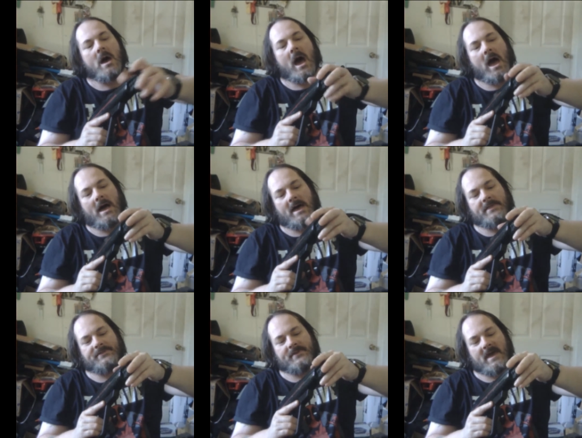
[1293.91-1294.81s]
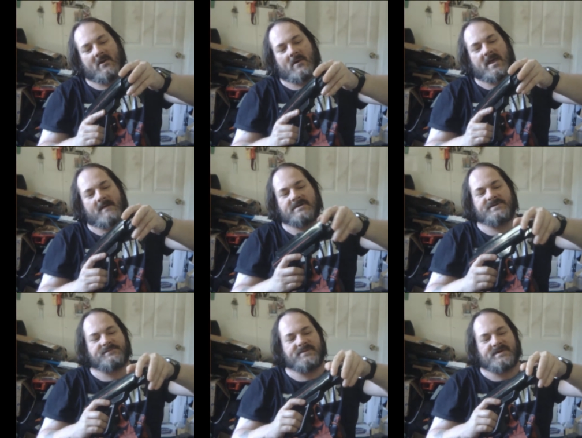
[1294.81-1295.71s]
And so that way, I mean,
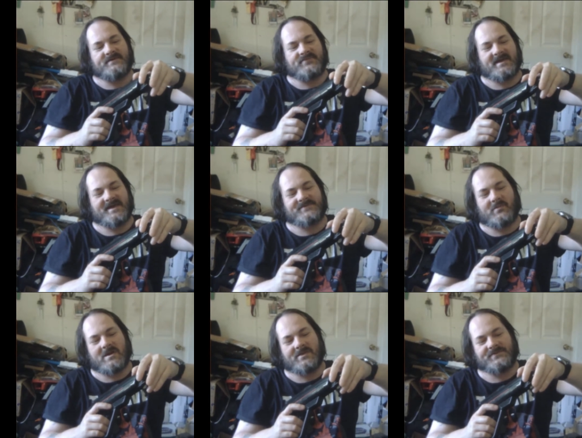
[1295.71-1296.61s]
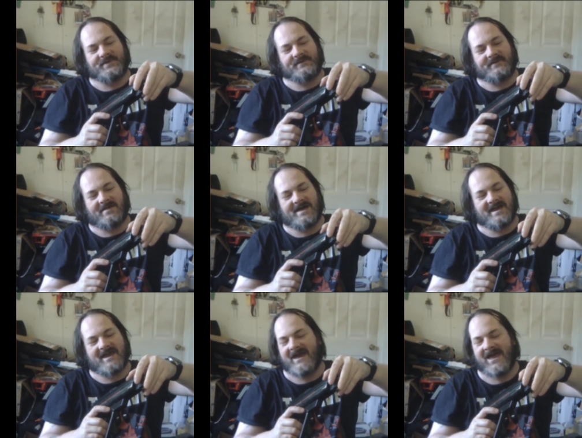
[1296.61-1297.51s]
just because like it's one of those things that like